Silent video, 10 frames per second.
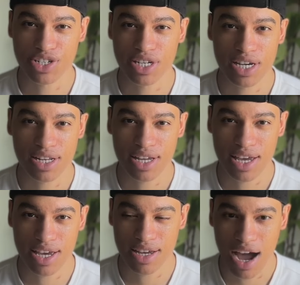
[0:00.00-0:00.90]
yet
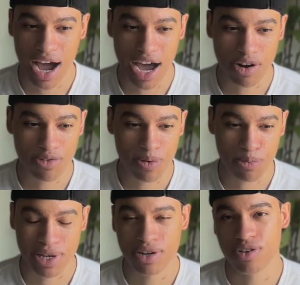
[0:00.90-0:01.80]
and I don't even
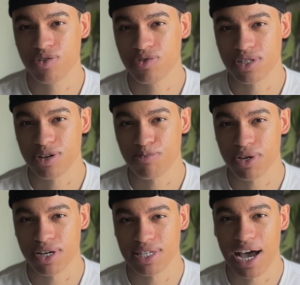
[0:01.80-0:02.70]
plan on using them
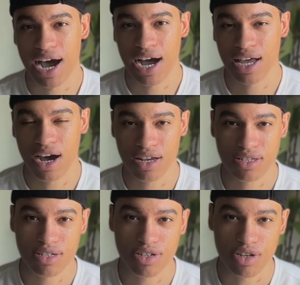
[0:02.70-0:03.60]
because I
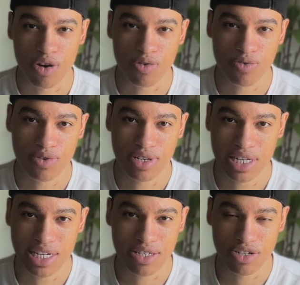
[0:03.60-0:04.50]
honestly don't
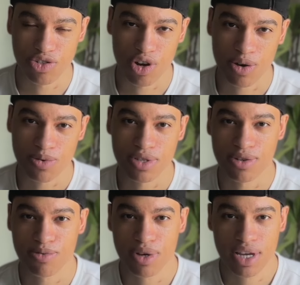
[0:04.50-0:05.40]
need to draw with them.
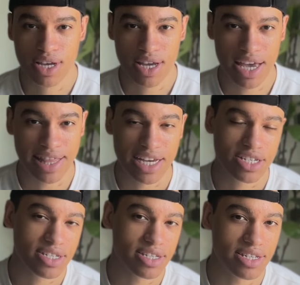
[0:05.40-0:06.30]
And that's
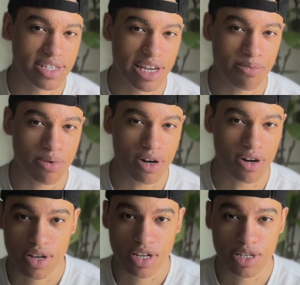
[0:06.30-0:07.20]
just an example
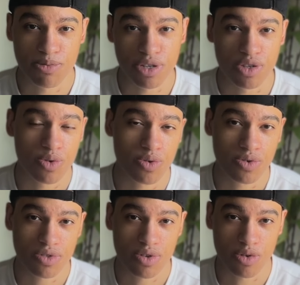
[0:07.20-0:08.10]
of some of the
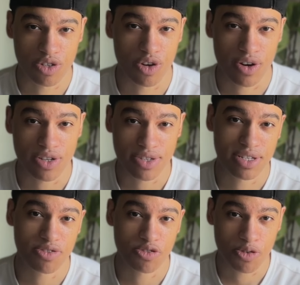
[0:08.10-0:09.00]
tools or drawing
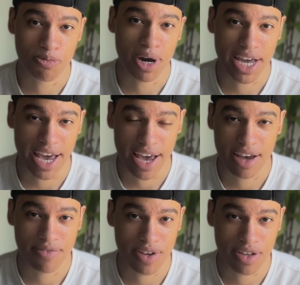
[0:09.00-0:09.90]
utensils you might
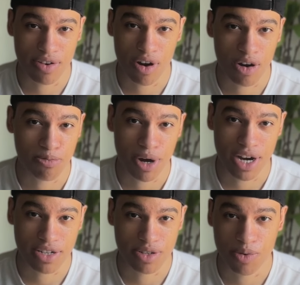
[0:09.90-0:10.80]
have in your art
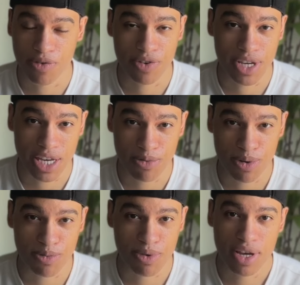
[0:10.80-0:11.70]
box or wherever you keep them.